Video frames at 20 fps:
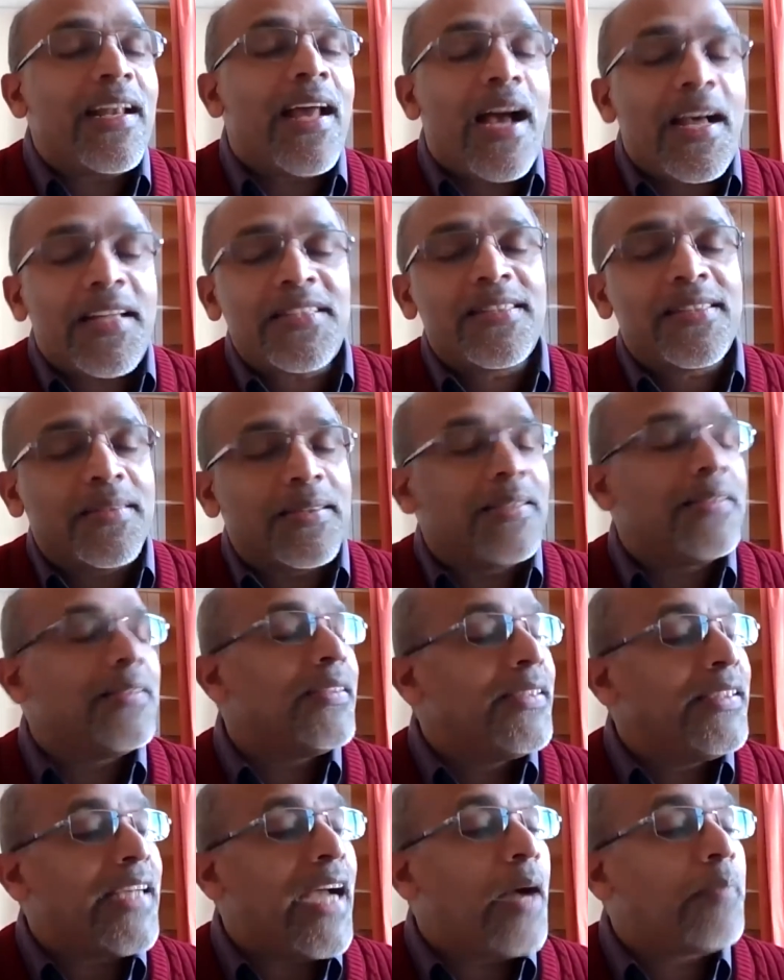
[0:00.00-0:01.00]
the last uh,
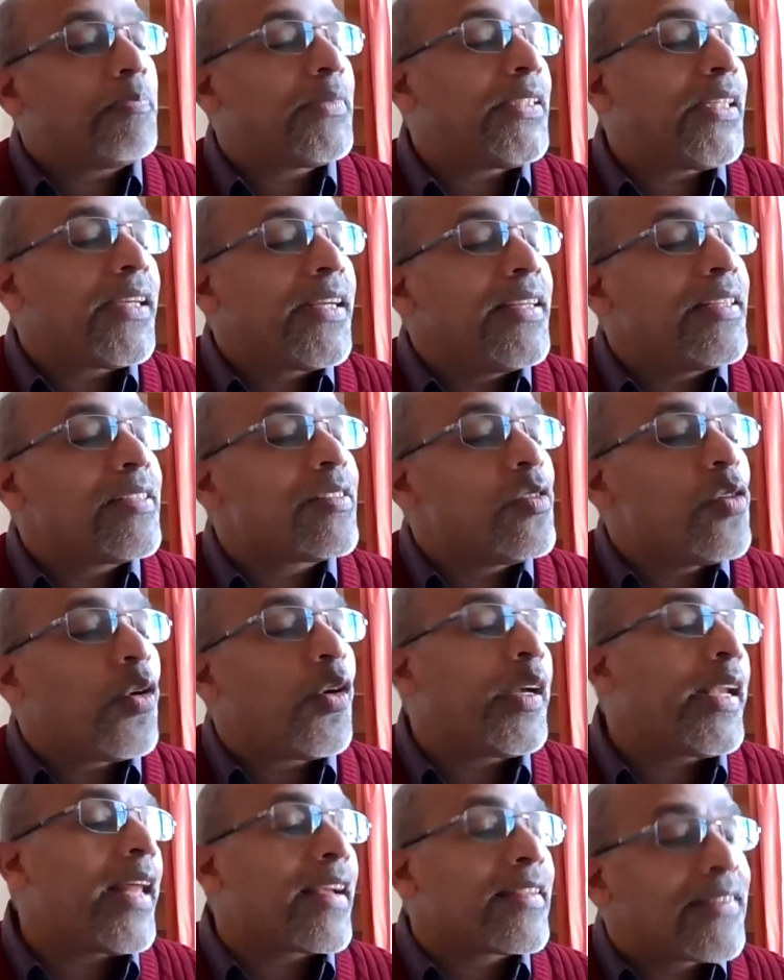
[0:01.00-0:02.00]
chapter is
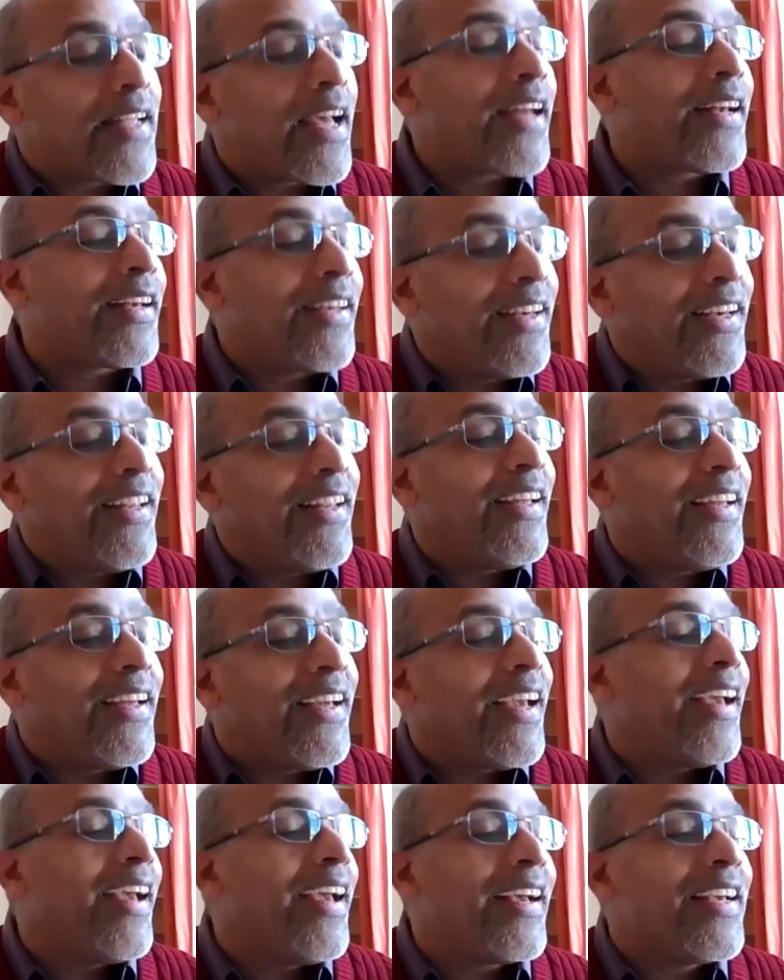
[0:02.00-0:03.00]
not
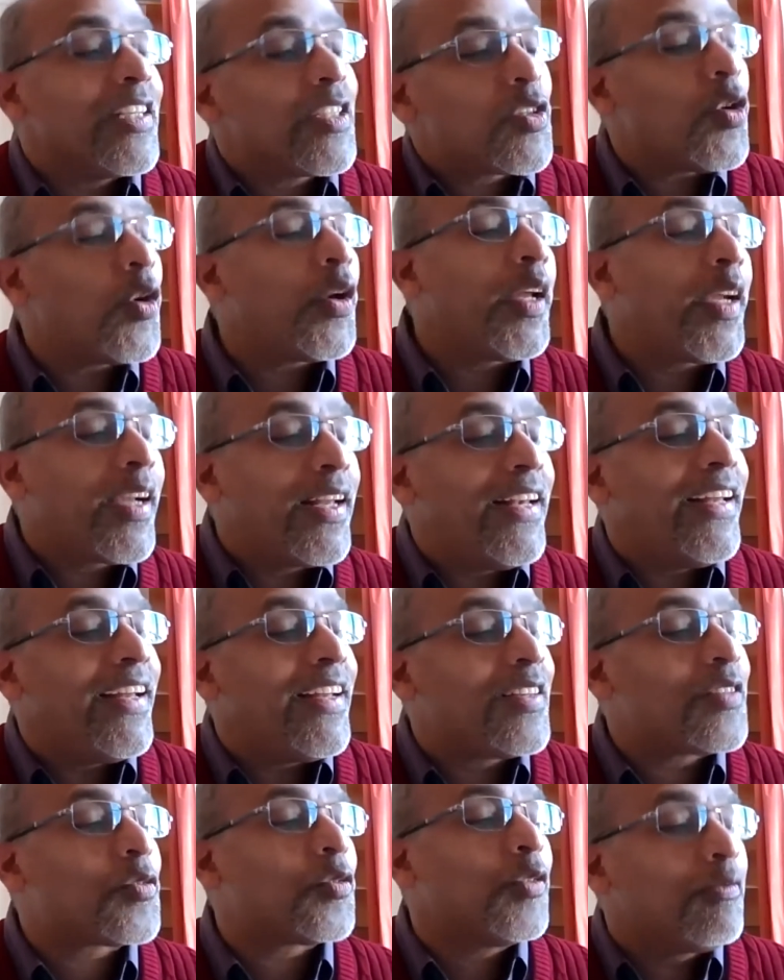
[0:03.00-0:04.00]
exactly uh,
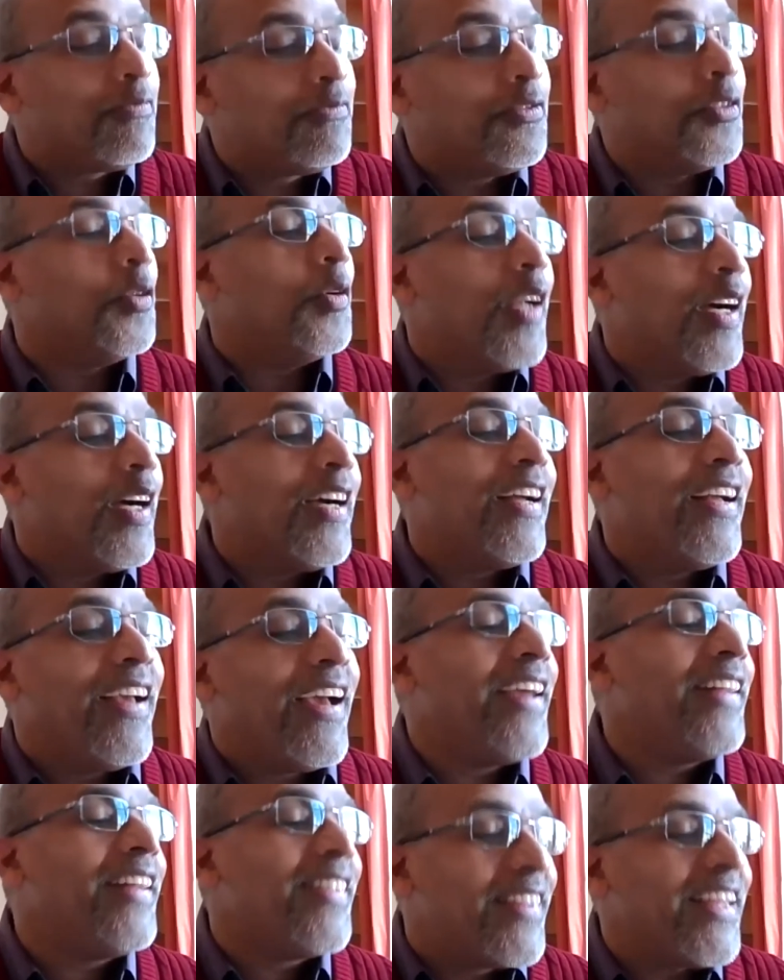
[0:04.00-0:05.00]
historically truthful,
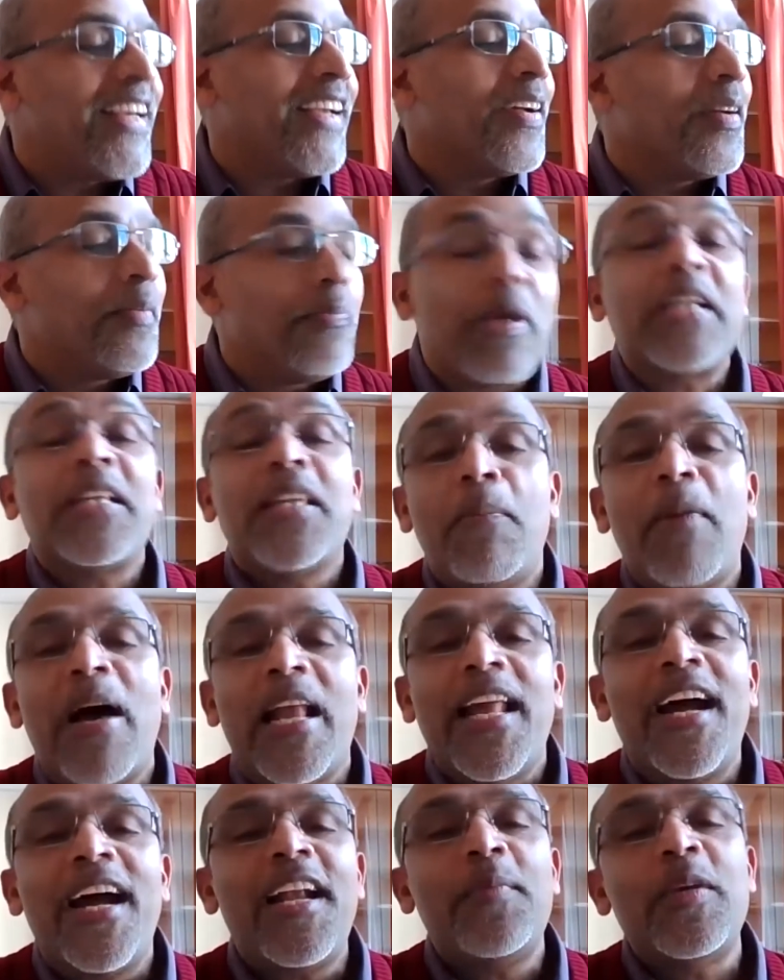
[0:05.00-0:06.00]
I think. But the
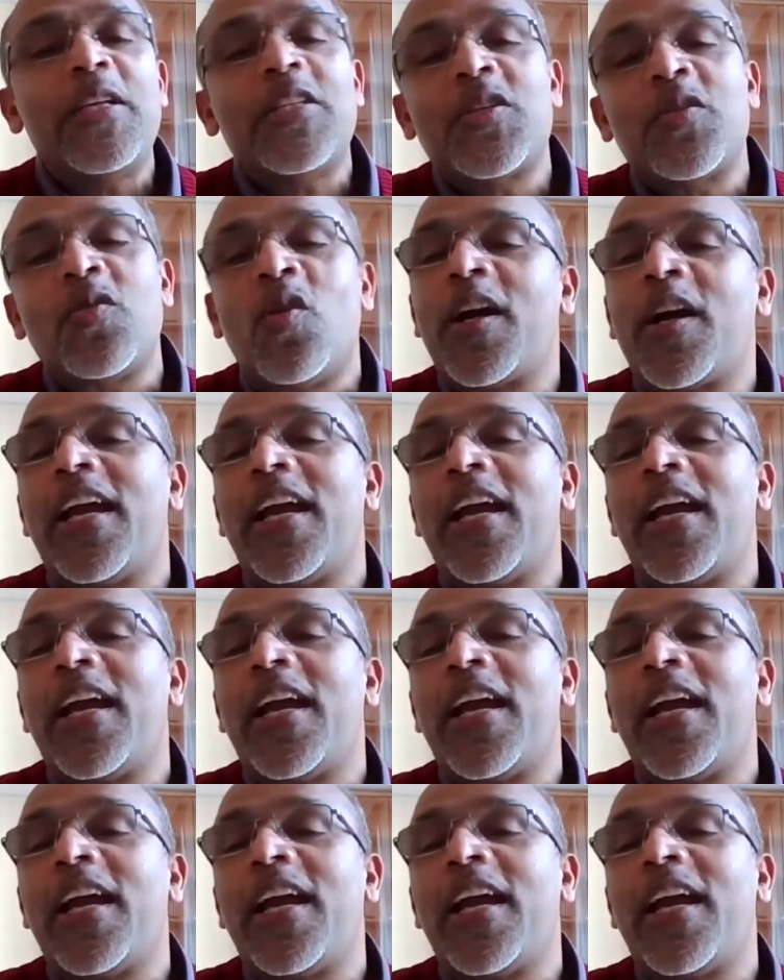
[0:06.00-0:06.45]
Malayalam is